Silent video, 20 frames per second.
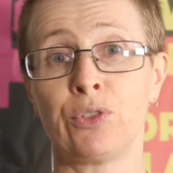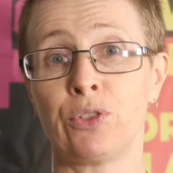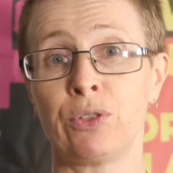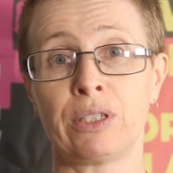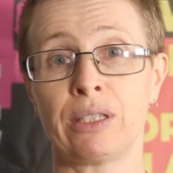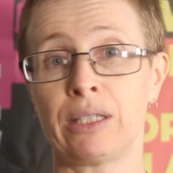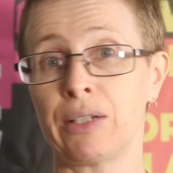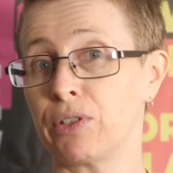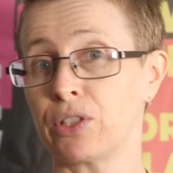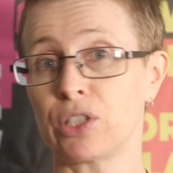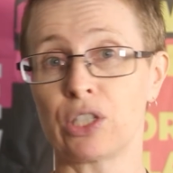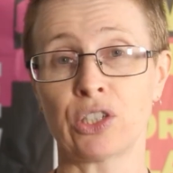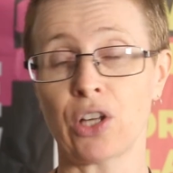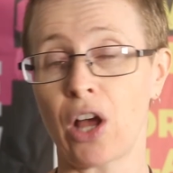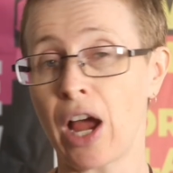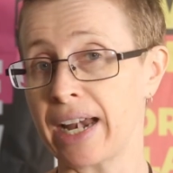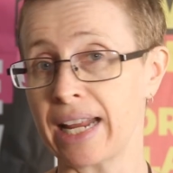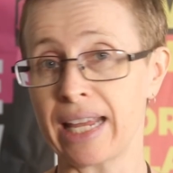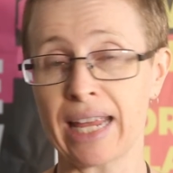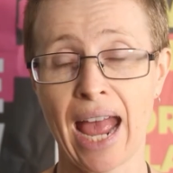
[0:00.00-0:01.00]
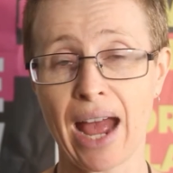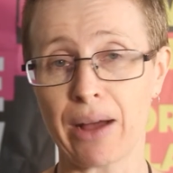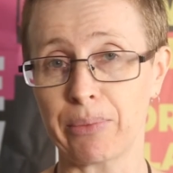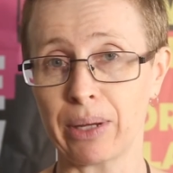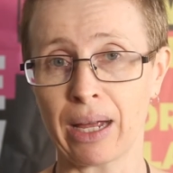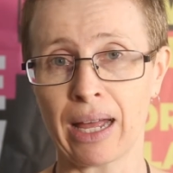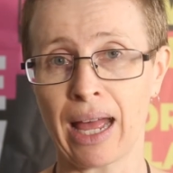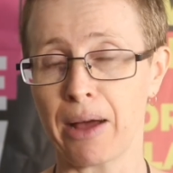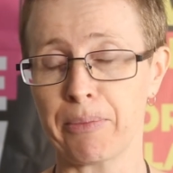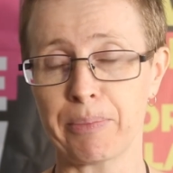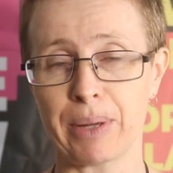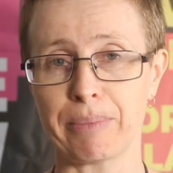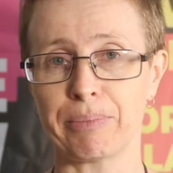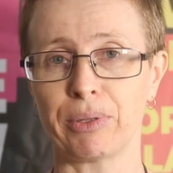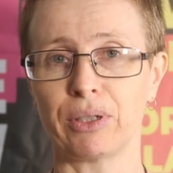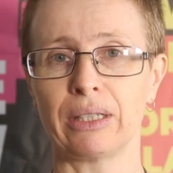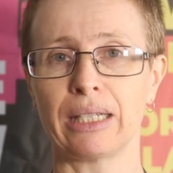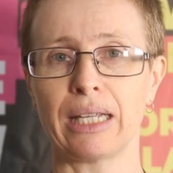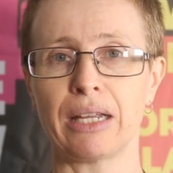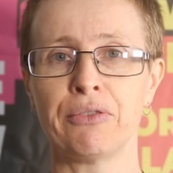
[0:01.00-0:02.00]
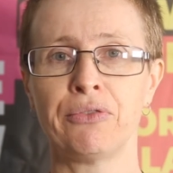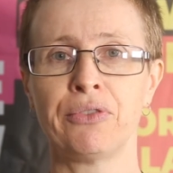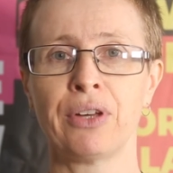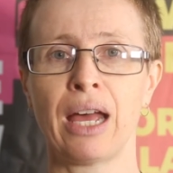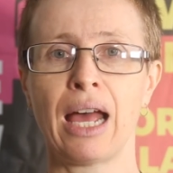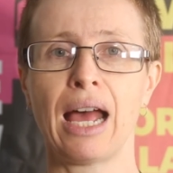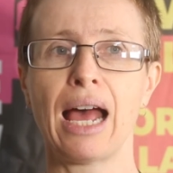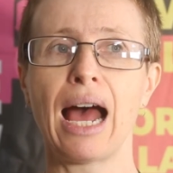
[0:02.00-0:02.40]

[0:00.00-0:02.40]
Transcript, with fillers: civil society how, how people live